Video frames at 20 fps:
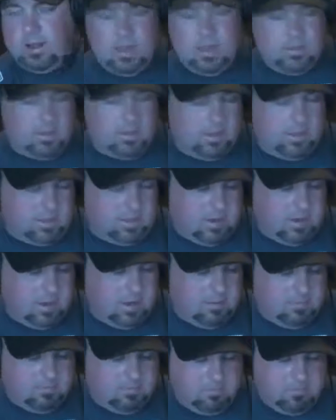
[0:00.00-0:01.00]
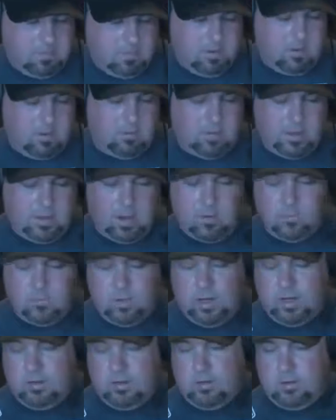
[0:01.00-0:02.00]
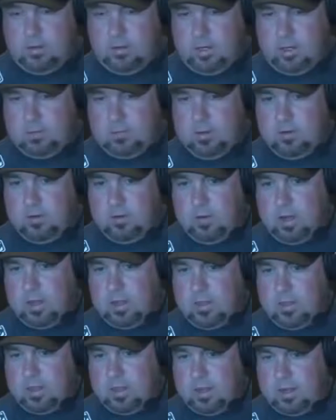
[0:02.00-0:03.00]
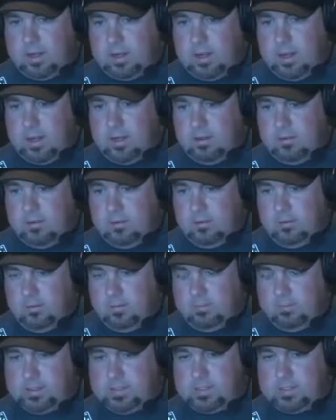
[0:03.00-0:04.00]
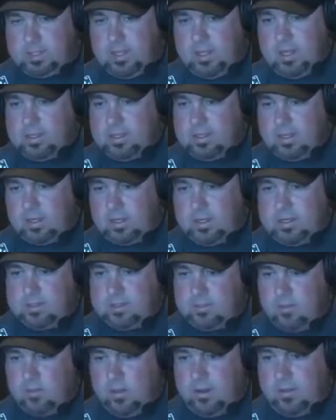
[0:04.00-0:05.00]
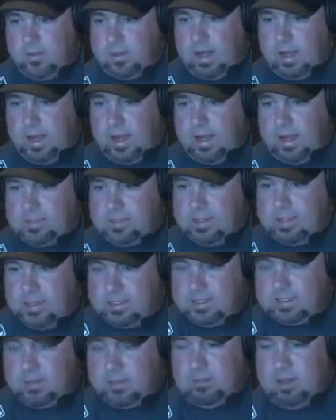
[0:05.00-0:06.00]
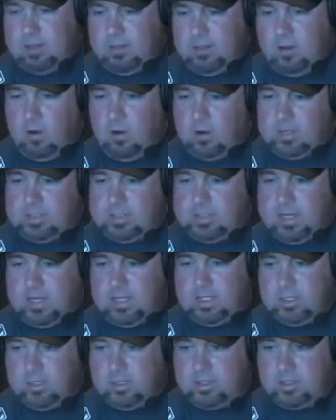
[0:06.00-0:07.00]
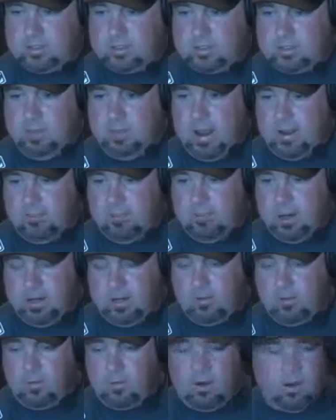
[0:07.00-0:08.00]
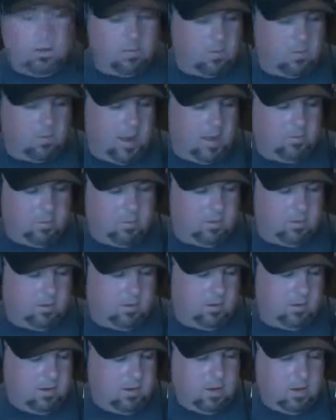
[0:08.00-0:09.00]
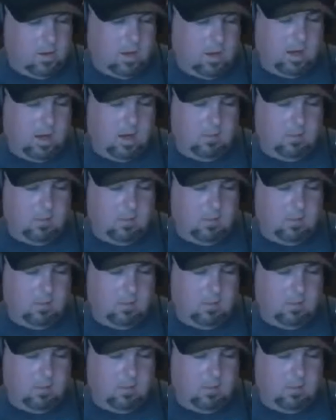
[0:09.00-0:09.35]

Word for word: that. I think um without reading too deep into it, I think uh, basically I took it as one of the guys, somebody in the organization took some ma- money and run, ran with it. Mm.